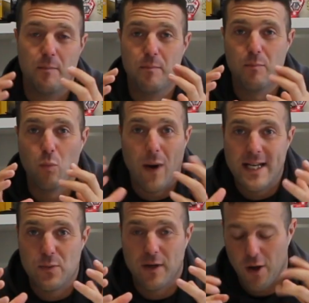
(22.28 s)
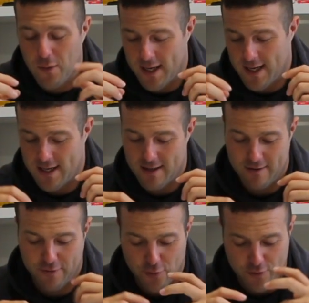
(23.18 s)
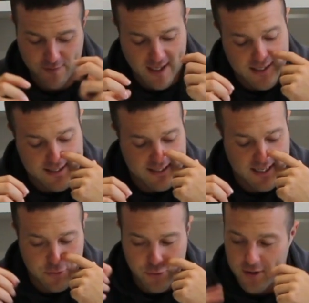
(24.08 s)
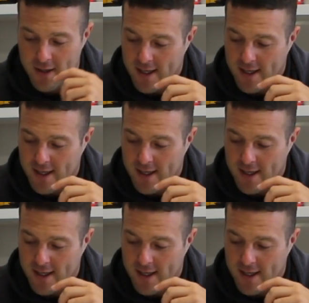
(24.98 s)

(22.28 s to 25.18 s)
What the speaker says: ways we're going, thoughts, feelings, etc.